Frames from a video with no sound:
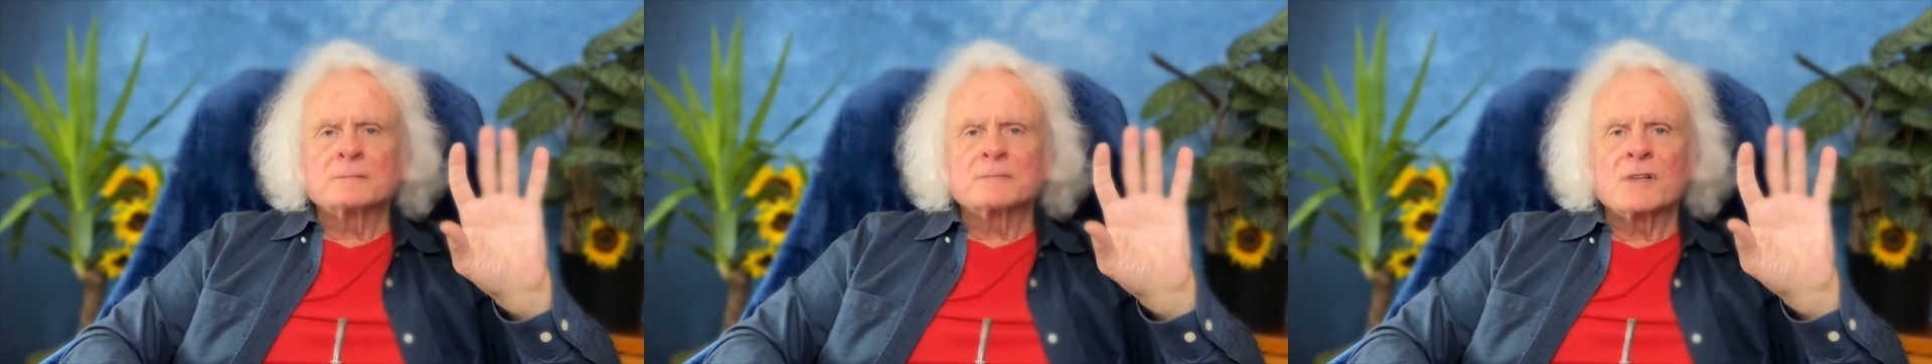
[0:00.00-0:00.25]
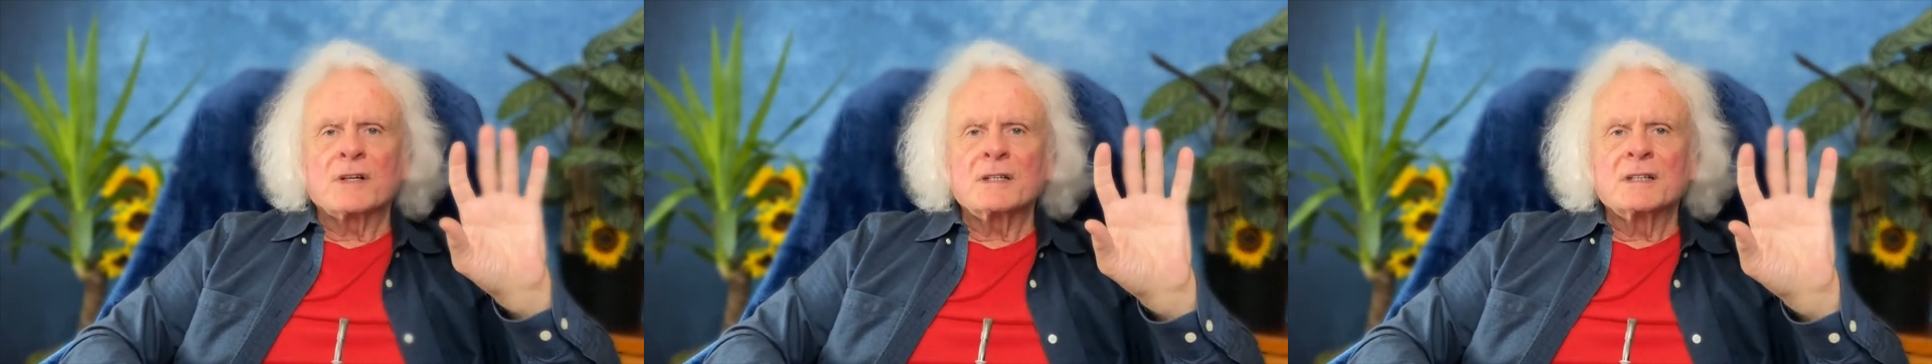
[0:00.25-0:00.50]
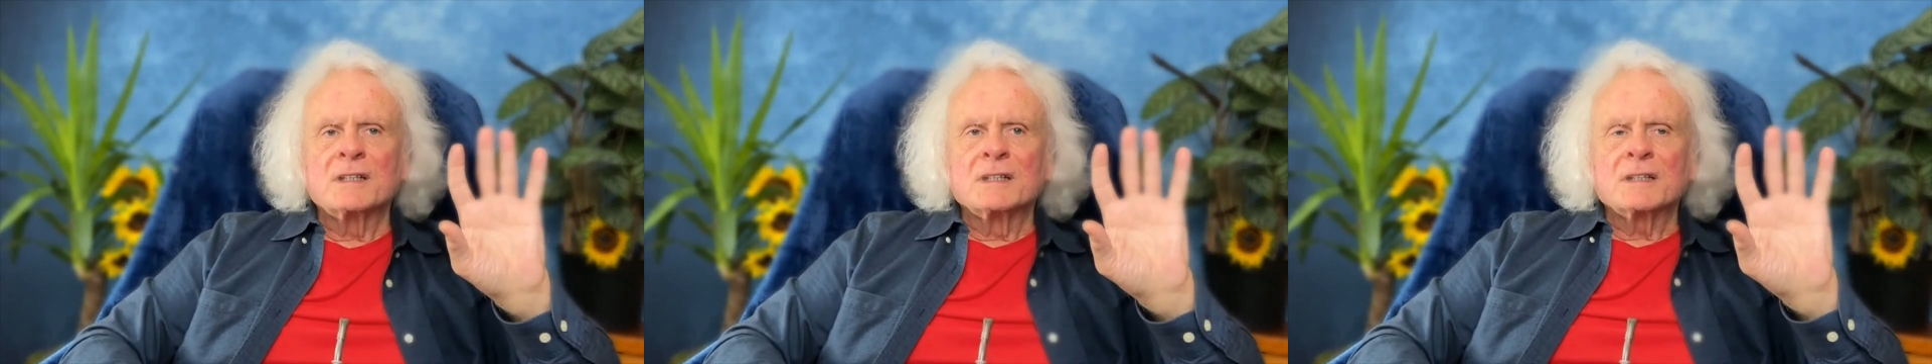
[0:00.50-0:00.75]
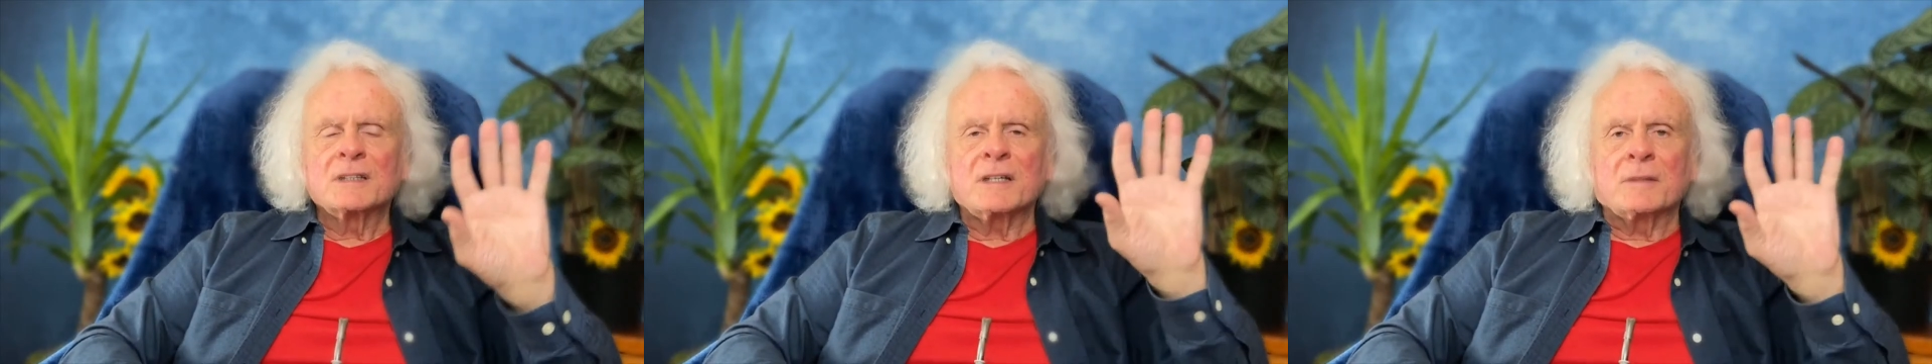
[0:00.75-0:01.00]
right?
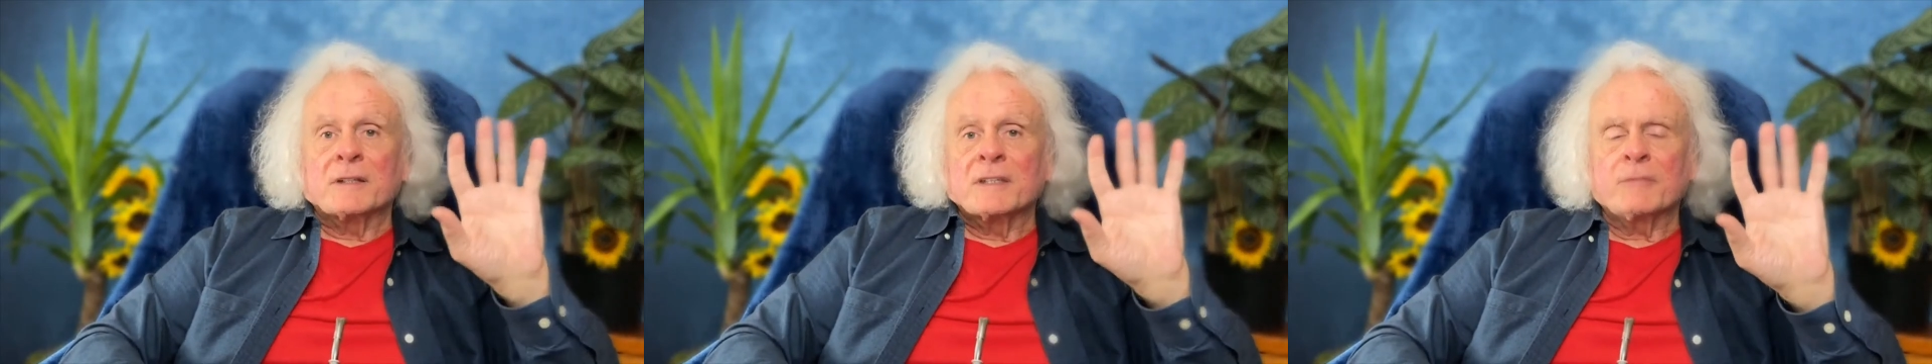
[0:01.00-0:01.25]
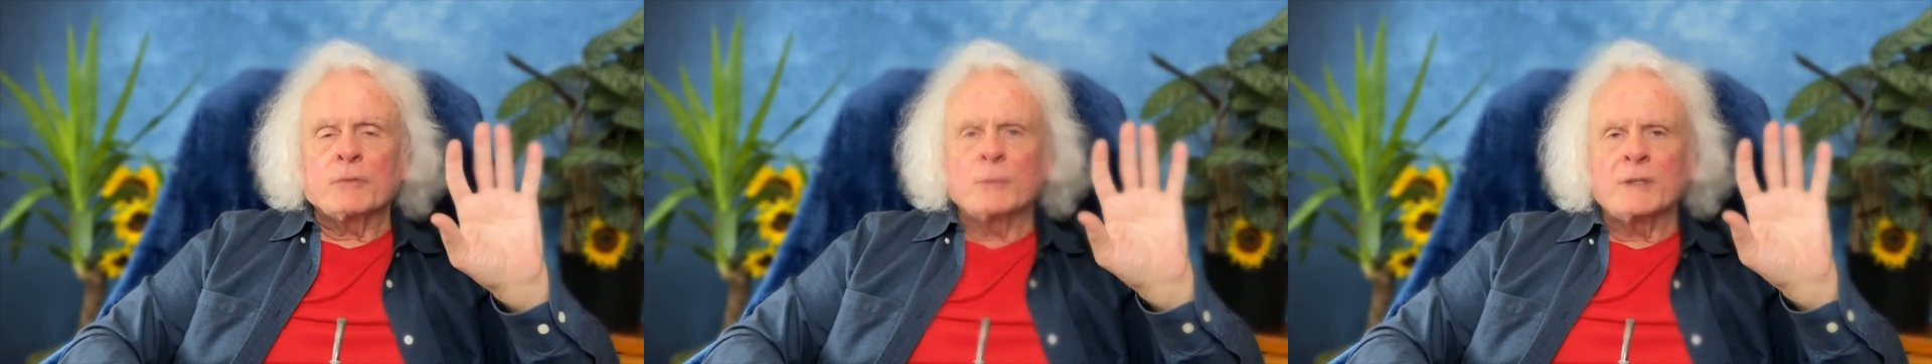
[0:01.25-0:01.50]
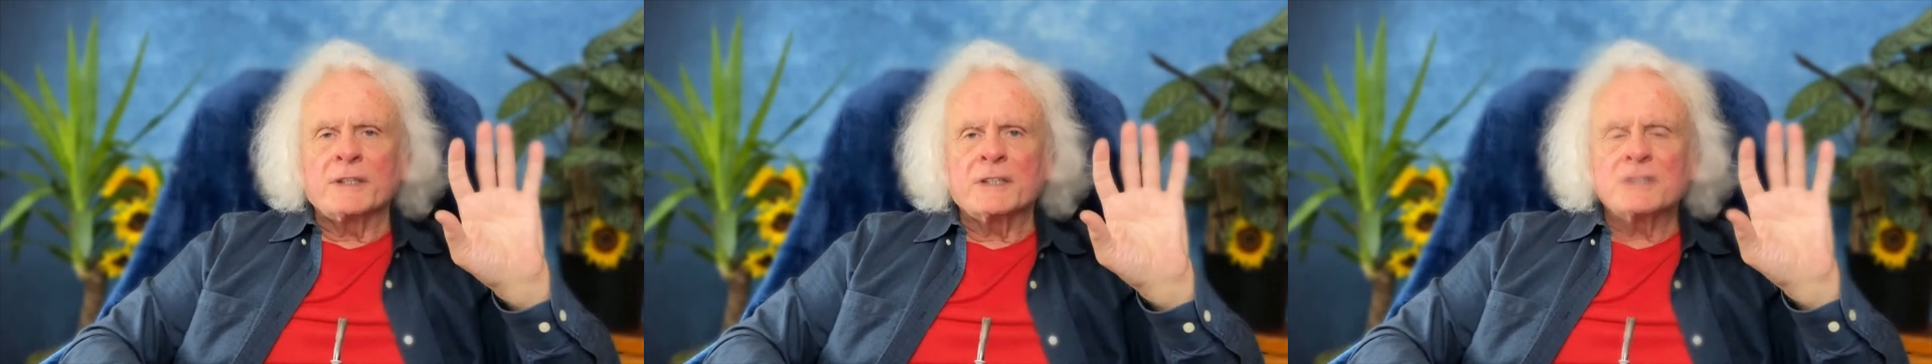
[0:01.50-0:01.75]
It never really